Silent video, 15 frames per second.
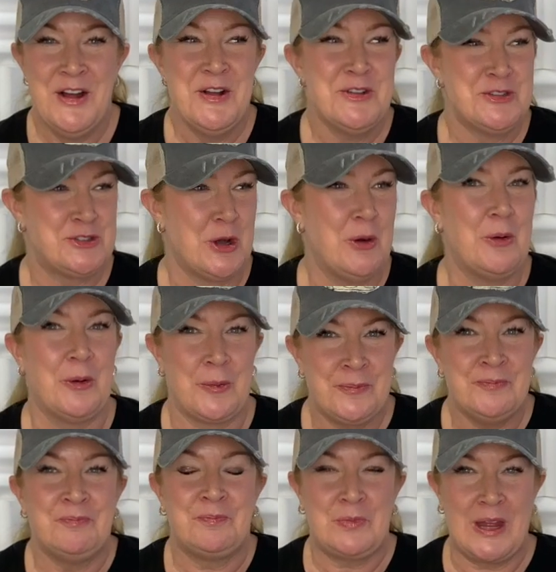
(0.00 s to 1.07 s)
So
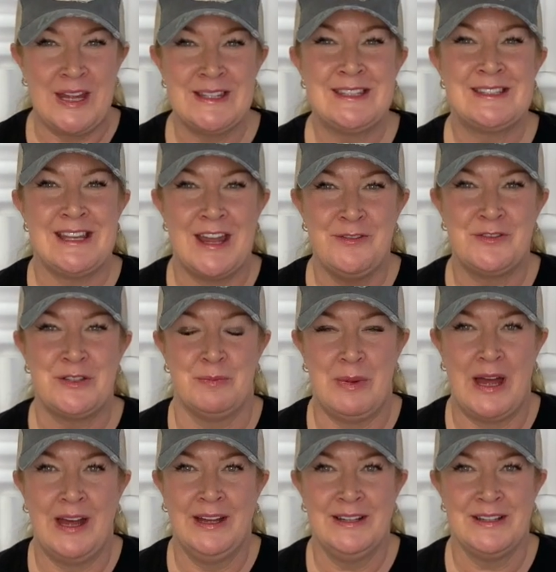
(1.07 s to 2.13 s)
it's safe to
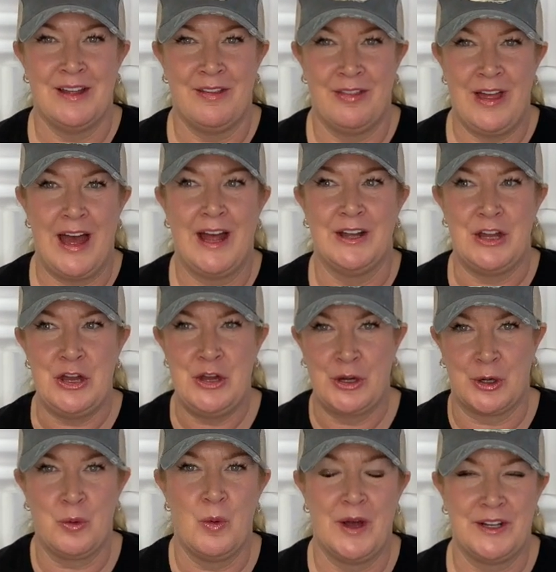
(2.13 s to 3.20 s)
bet that
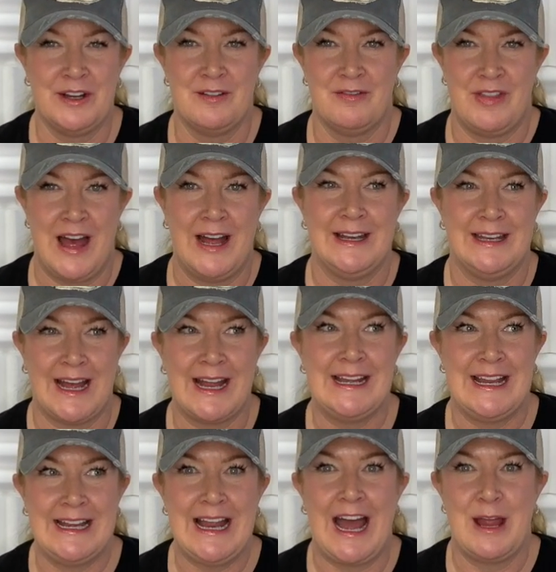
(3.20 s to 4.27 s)
you're one of that
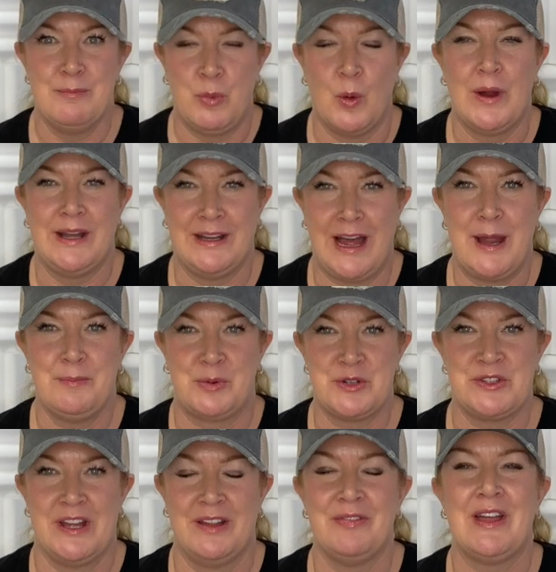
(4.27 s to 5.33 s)

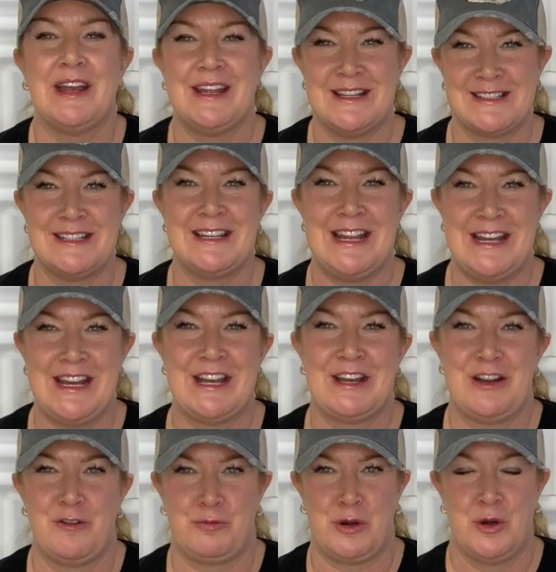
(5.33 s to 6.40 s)
99.9% that isn't eating
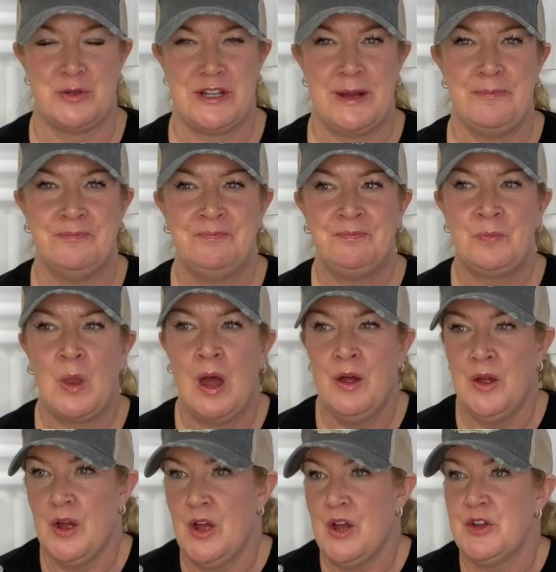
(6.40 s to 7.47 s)
enough protein.
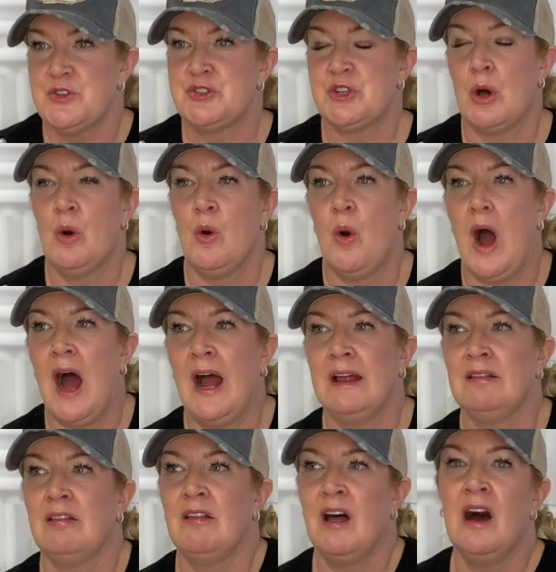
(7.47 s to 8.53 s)
So I
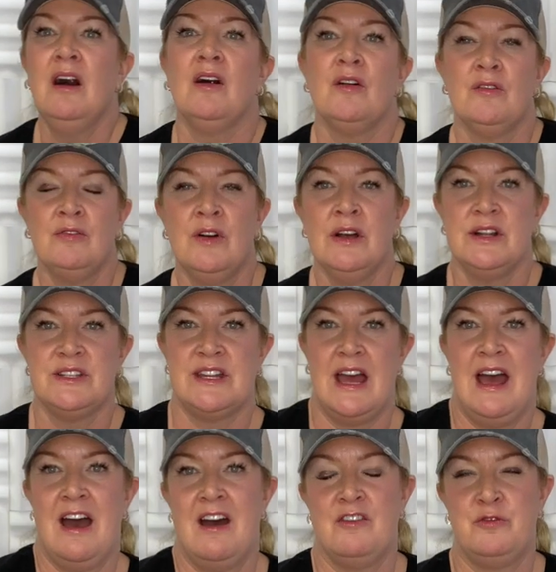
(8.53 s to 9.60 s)
love to
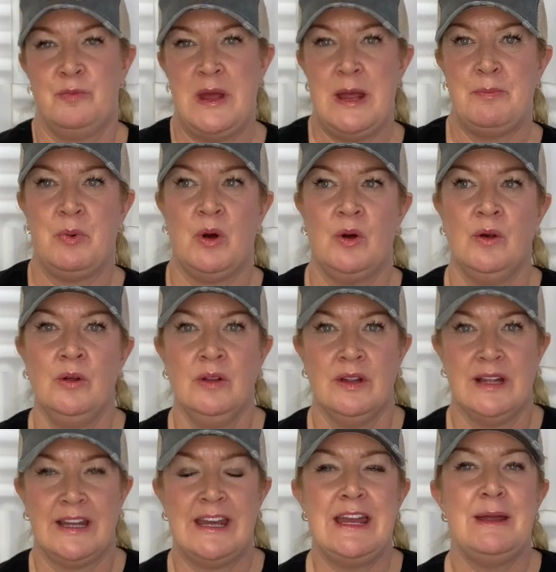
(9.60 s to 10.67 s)
have people
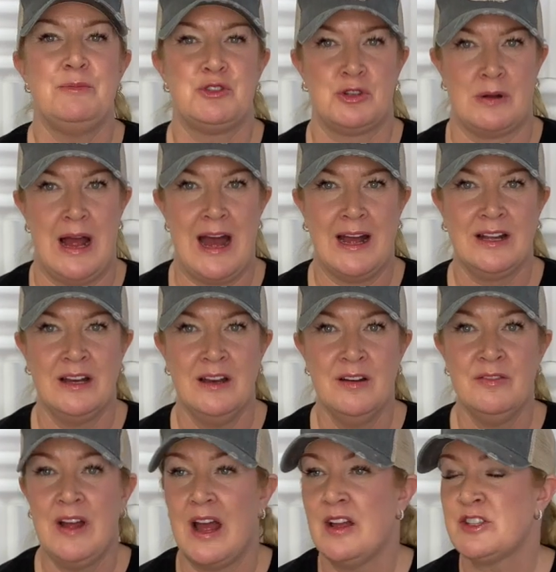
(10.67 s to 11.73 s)
keep track
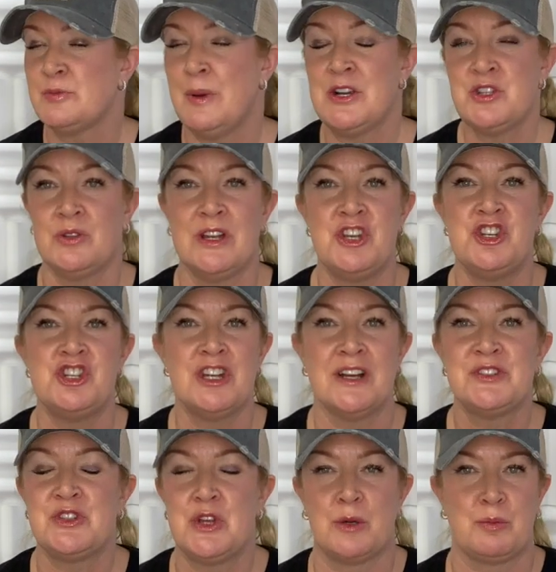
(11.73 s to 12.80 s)
of, especially
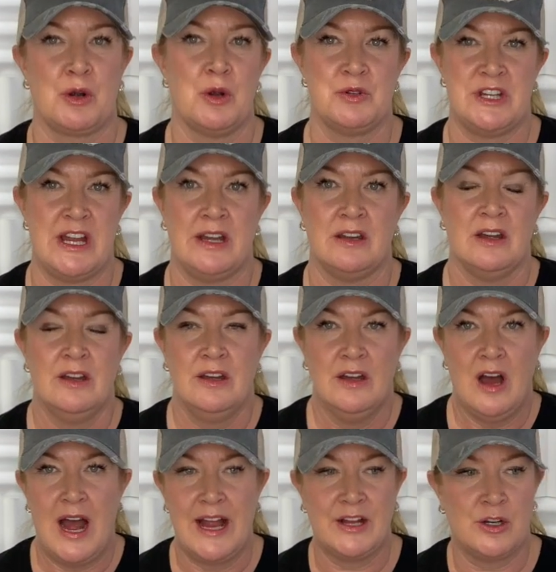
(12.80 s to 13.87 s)
just their protein.
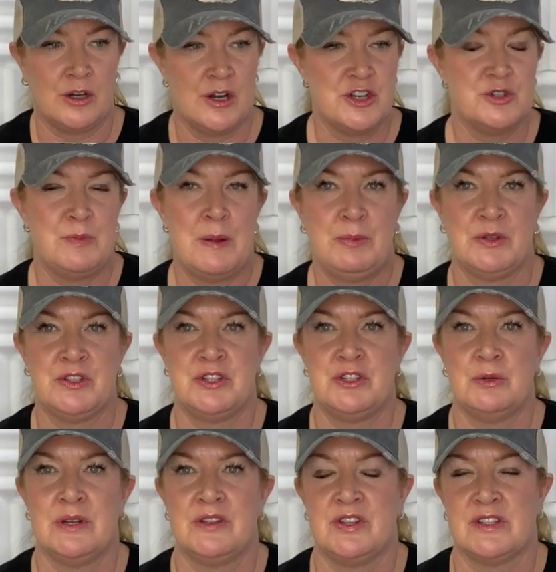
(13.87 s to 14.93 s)
I encouraged people to
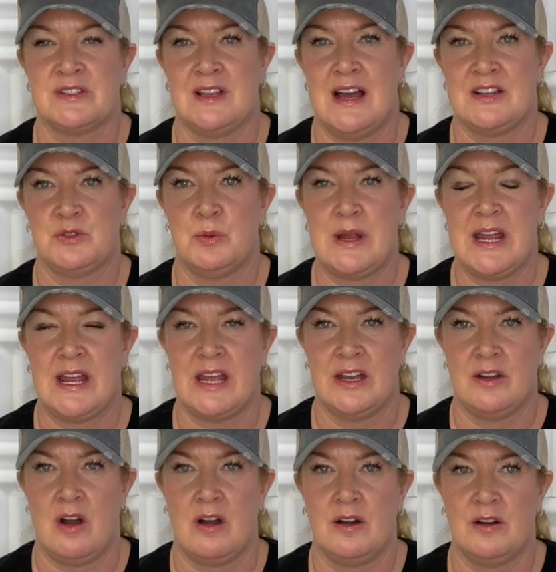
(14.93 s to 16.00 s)
do it this last week
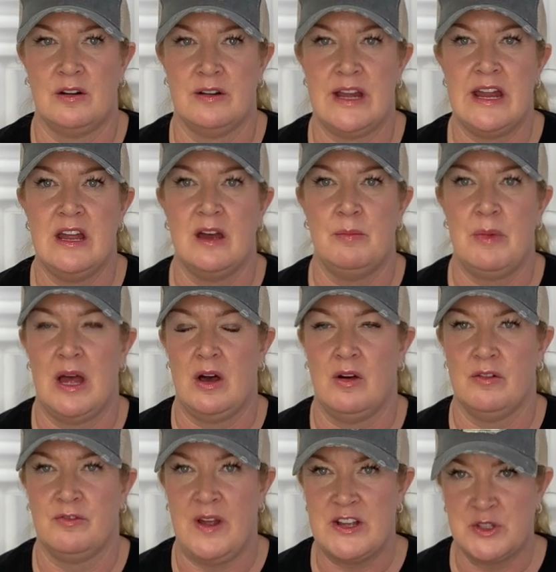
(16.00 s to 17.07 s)
in our
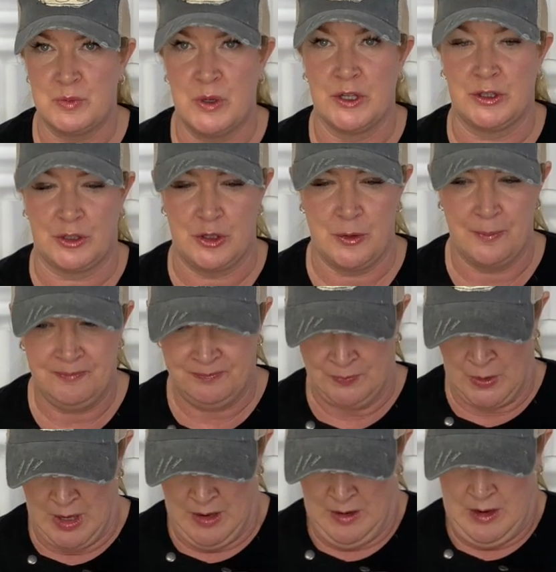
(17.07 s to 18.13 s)
EML Facebook group,
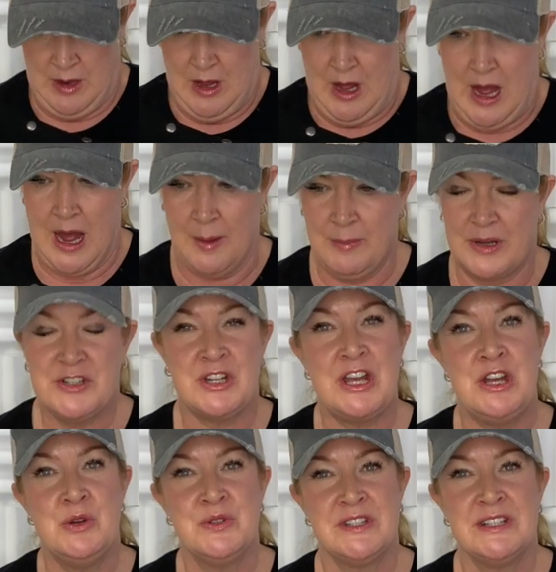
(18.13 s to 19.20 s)
to
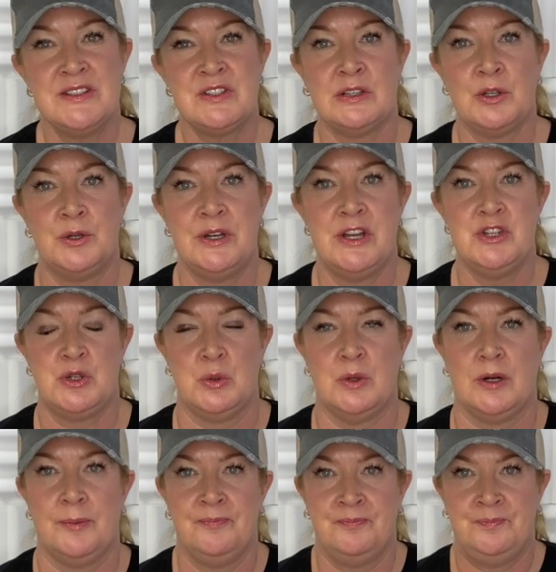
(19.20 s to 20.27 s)
use it as a learning
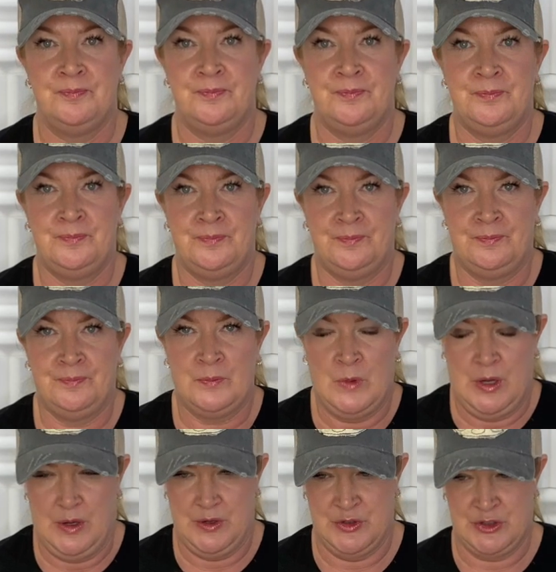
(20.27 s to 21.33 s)
tool.
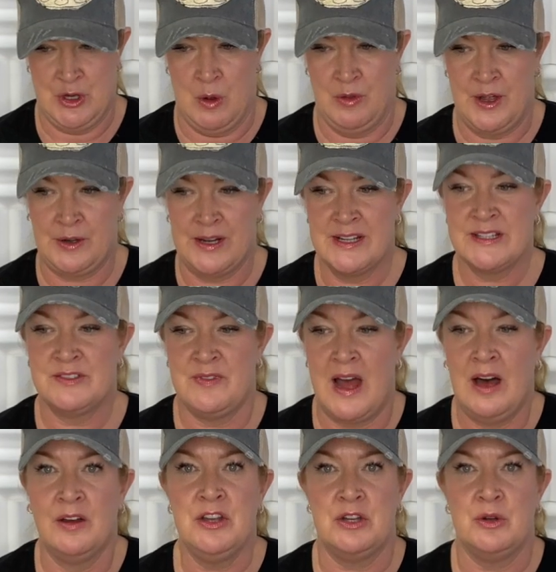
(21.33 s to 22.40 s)
So there is
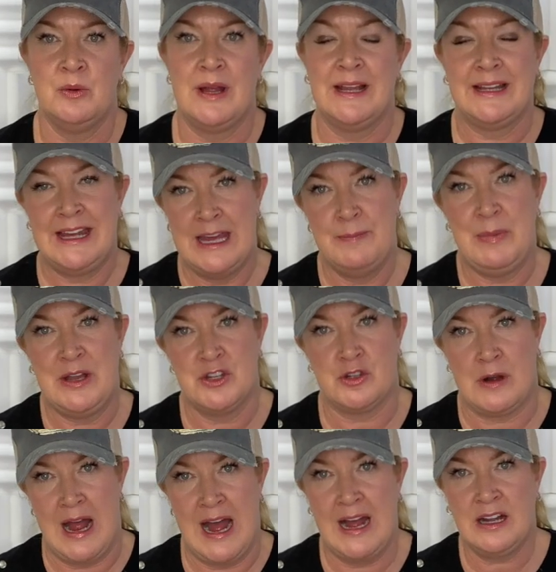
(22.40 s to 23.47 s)
value in keeping
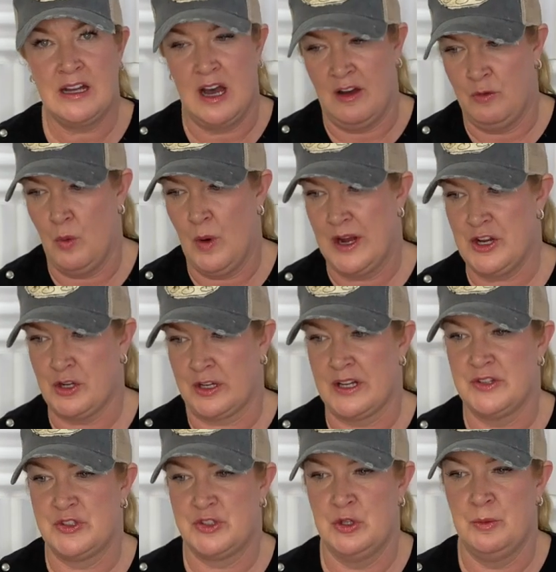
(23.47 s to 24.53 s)
track of what you're
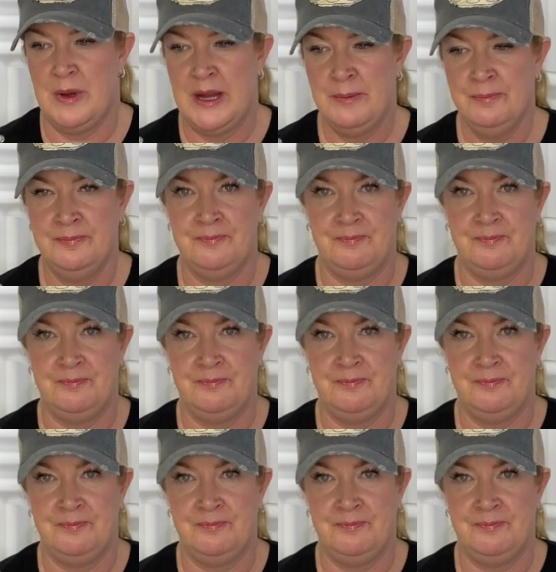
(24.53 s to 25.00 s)
consuming,